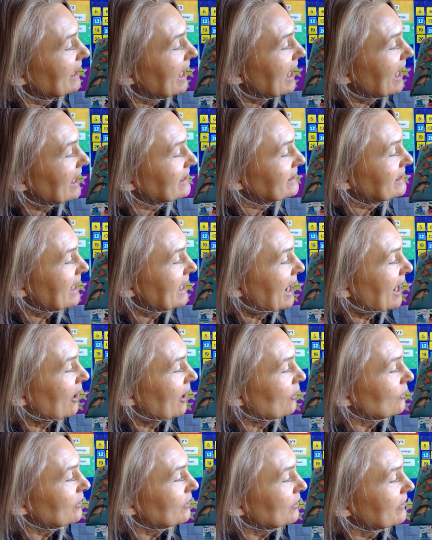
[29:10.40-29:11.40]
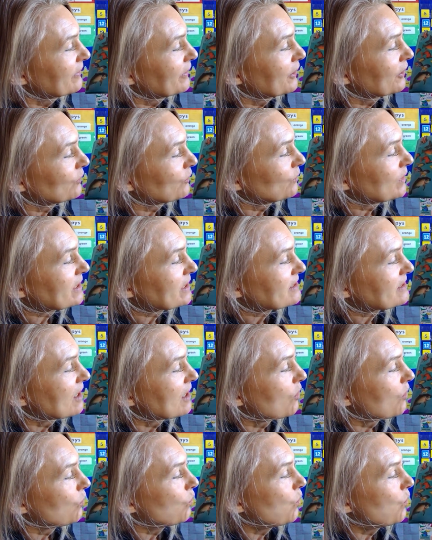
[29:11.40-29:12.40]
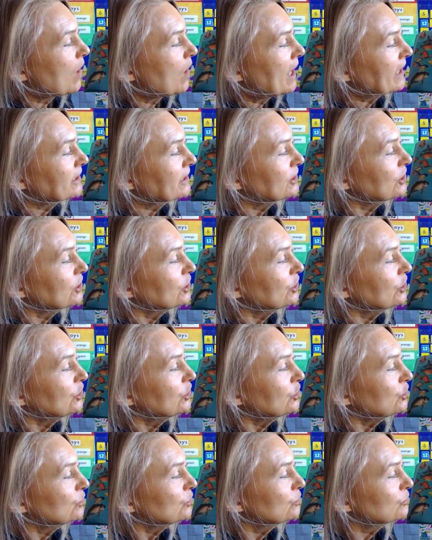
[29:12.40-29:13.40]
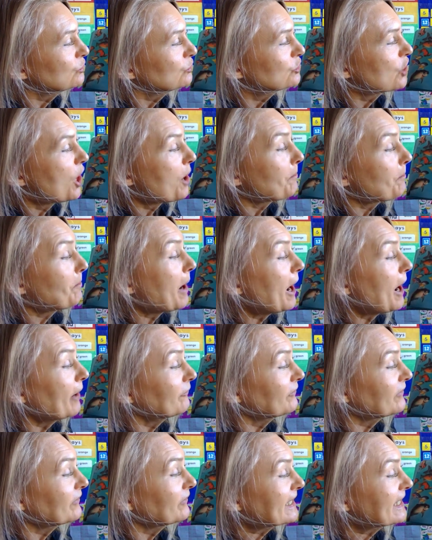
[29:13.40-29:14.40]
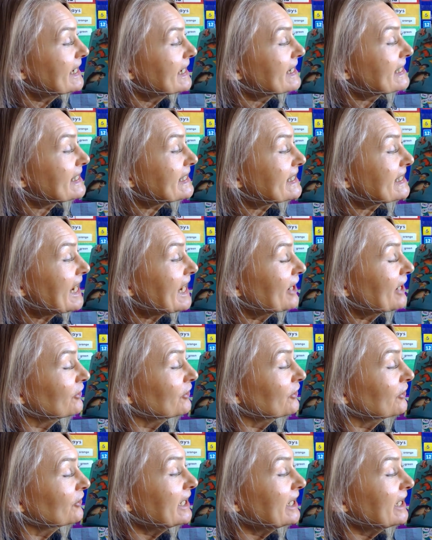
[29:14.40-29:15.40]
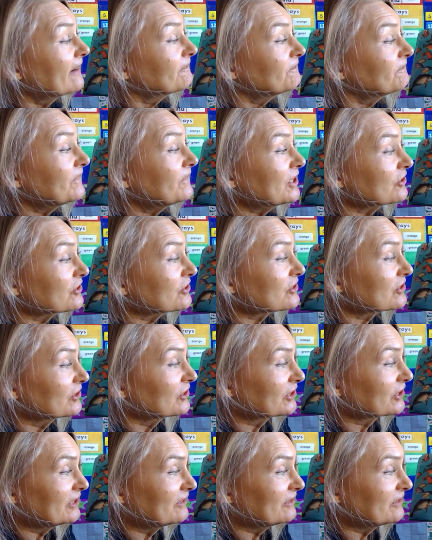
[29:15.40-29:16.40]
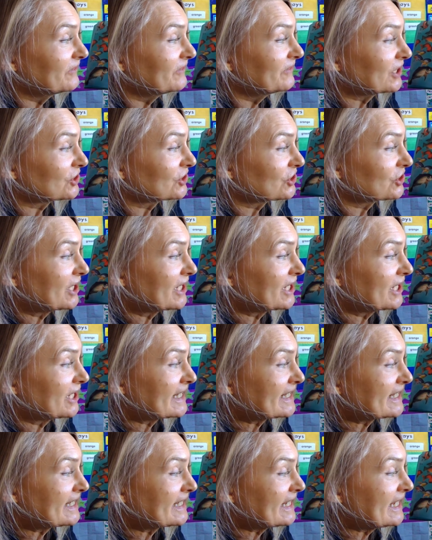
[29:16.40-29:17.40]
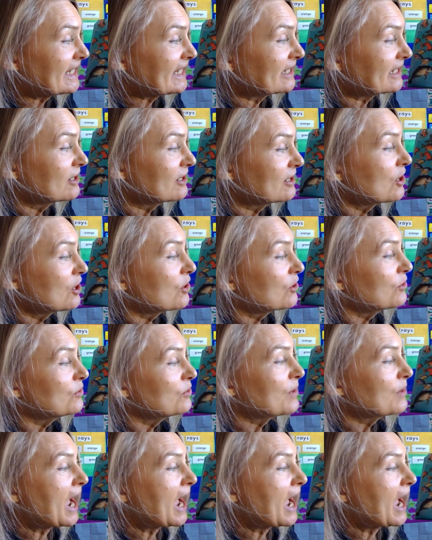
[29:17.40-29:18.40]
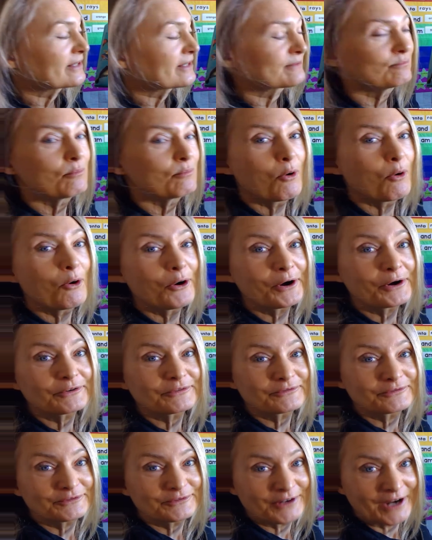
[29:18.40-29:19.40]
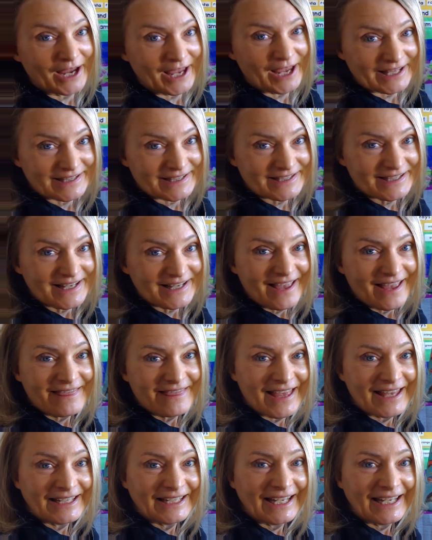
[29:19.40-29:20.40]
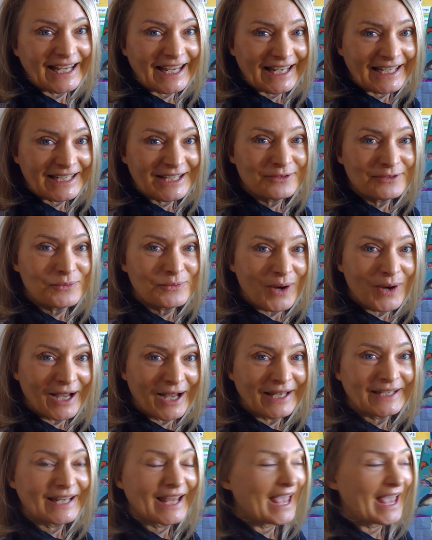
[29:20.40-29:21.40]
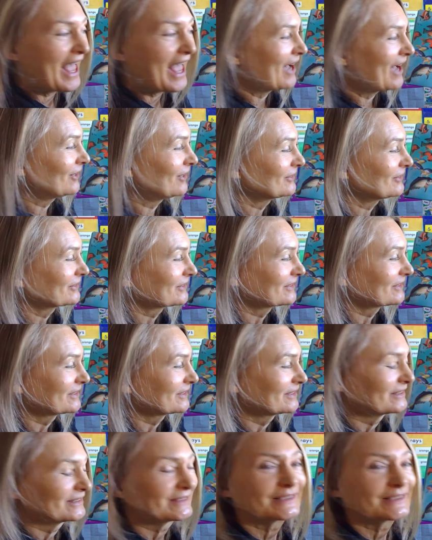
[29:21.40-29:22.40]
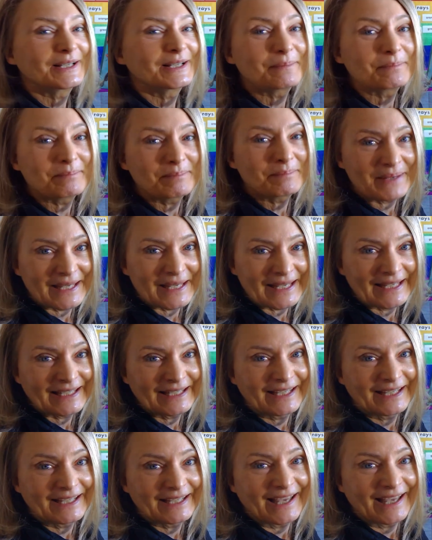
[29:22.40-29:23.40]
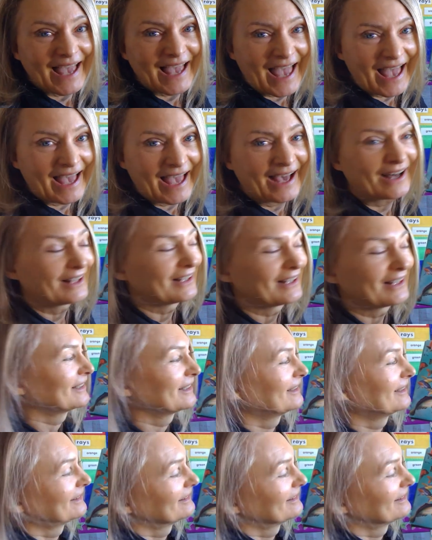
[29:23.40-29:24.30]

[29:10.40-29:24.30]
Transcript: And now there was one huge, puffy, scary fierce looking fish in the sea who has more friends than anyone else. Big Al.